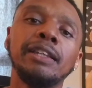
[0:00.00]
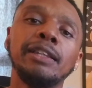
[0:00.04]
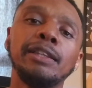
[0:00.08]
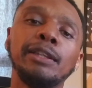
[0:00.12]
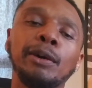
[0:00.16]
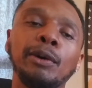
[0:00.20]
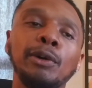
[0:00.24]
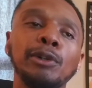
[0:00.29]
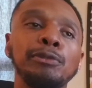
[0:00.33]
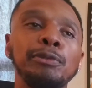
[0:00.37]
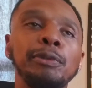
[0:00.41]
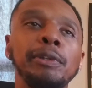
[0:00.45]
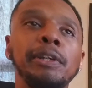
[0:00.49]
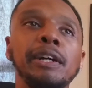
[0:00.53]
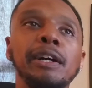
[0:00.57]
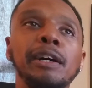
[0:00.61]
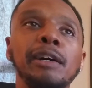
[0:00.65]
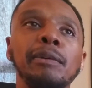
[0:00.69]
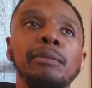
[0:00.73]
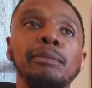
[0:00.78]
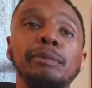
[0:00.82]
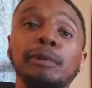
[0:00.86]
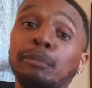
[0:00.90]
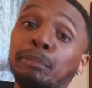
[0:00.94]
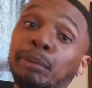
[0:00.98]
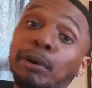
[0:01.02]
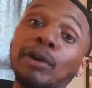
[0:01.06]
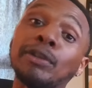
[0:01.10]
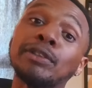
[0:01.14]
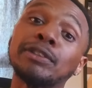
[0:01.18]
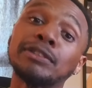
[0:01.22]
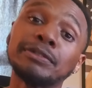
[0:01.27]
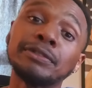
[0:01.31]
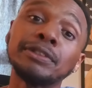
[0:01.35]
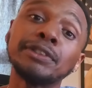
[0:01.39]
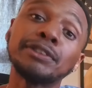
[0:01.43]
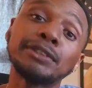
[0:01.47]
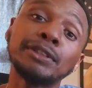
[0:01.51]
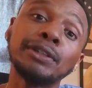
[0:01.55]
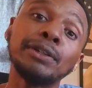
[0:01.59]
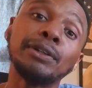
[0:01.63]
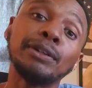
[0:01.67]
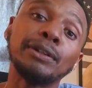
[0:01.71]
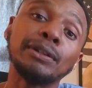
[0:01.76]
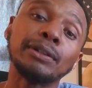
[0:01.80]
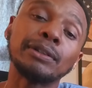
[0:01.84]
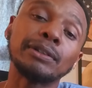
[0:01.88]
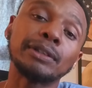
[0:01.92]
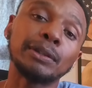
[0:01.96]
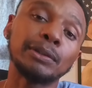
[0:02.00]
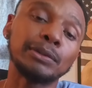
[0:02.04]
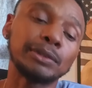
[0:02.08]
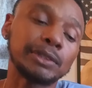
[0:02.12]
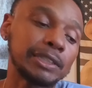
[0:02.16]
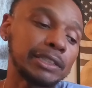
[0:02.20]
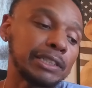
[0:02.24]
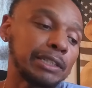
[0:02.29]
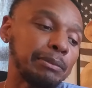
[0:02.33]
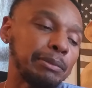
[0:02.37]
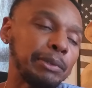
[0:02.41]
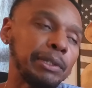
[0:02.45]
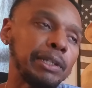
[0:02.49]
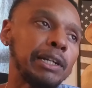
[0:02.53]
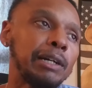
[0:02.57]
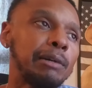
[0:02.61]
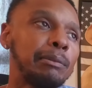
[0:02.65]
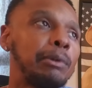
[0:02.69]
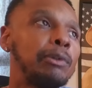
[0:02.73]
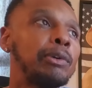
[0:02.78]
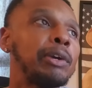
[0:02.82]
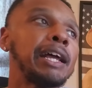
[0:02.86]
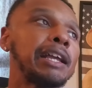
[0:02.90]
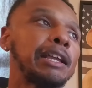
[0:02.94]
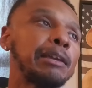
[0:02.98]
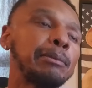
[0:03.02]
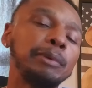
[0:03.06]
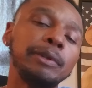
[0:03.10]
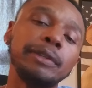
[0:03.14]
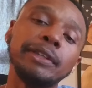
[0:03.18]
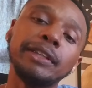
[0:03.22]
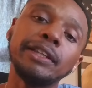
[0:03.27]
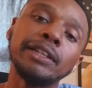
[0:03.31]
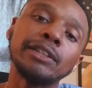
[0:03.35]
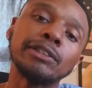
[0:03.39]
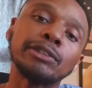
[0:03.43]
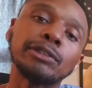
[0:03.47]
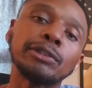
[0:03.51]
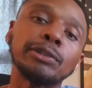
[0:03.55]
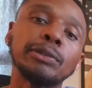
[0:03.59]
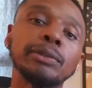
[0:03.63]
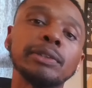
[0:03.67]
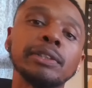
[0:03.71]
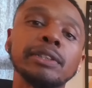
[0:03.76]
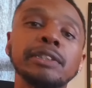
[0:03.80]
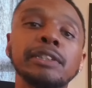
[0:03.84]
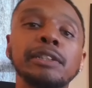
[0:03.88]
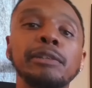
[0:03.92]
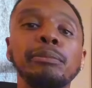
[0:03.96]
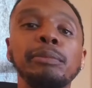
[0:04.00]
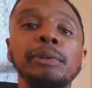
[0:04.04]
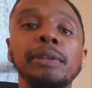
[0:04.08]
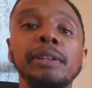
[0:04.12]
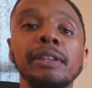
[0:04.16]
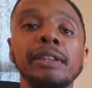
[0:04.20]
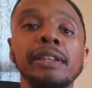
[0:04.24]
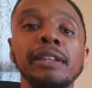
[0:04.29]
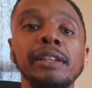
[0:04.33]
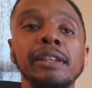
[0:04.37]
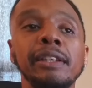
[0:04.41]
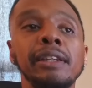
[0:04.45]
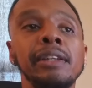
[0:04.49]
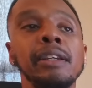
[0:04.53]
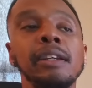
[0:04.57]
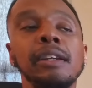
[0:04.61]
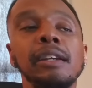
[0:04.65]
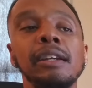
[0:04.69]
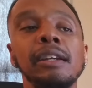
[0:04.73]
Those become the parts of the song. Those tend to become, that could be the intro, this could be the